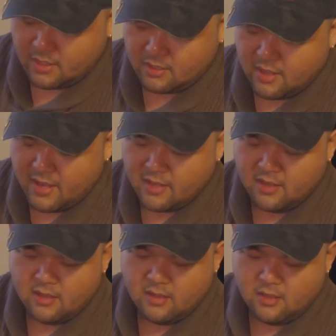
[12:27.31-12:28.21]
that
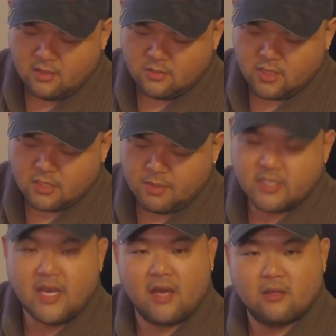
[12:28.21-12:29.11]
little Plano
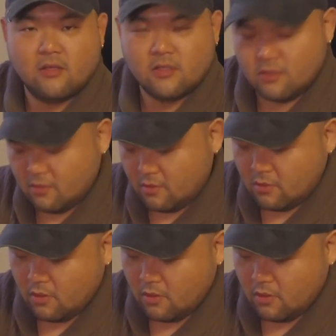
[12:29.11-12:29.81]
tackle box.